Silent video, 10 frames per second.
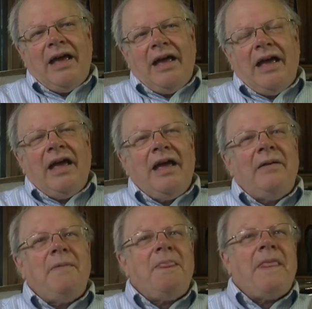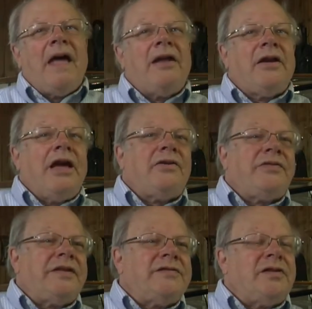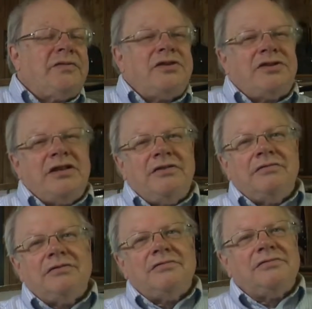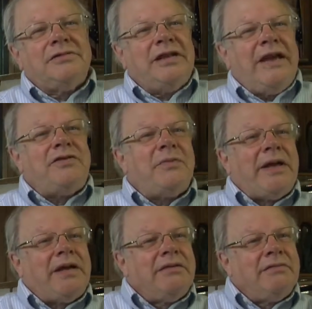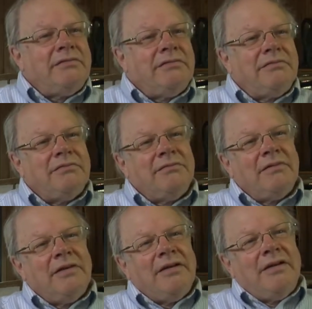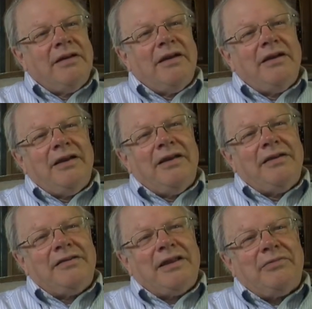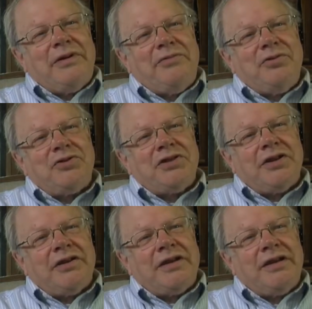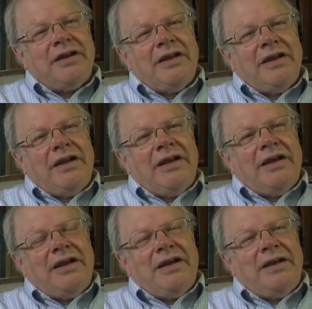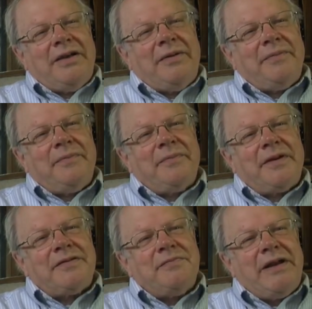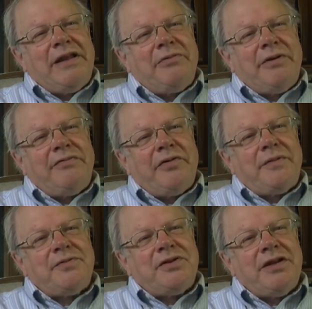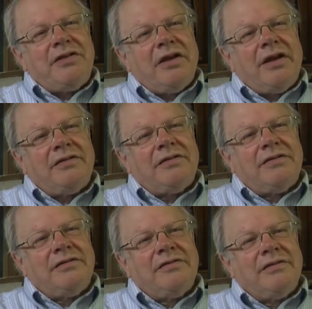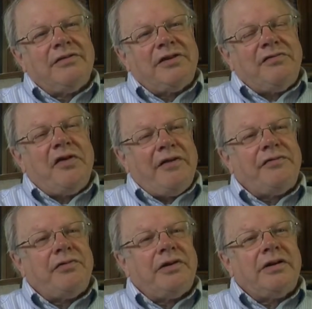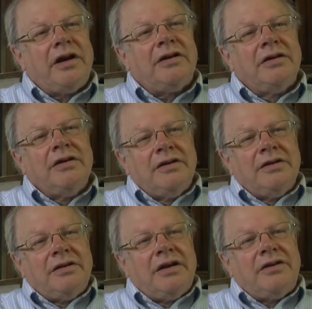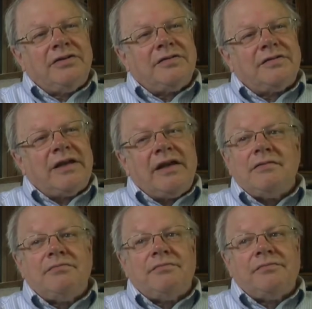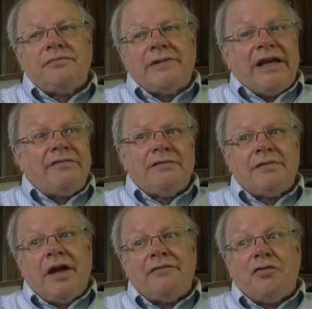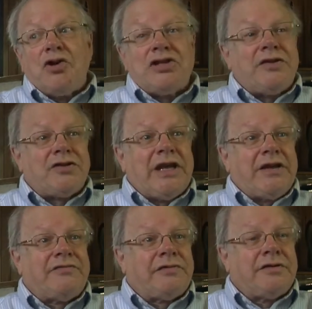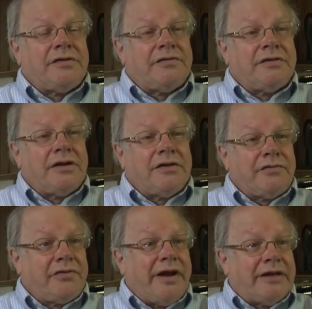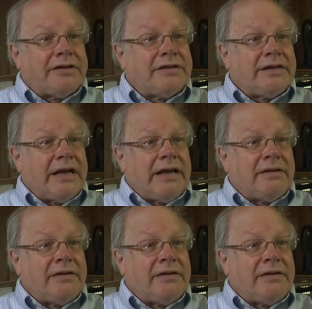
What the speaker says: I don't think so, because she wouldn't have to be that revolutionary. Because many of the reforms she fought for are just taken. Unfortunately, they're taken for granted today.